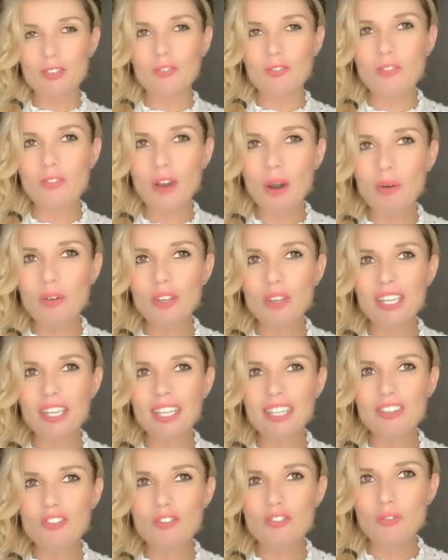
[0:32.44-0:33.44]
this very
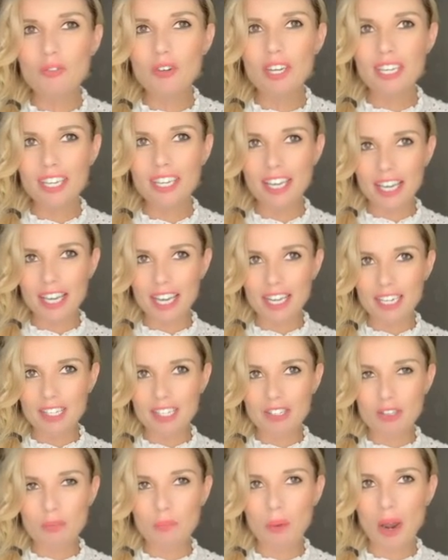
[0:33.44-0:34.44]
intriguing and
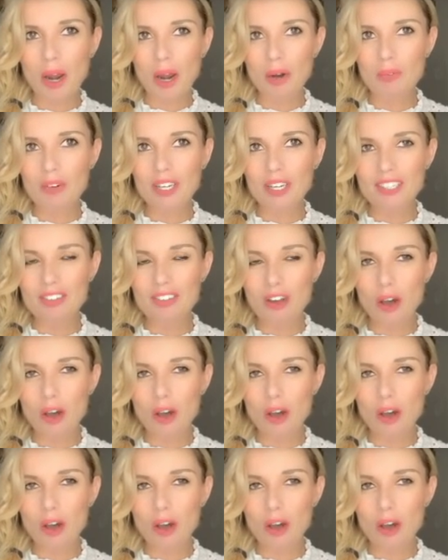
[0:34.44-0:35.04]
inspiring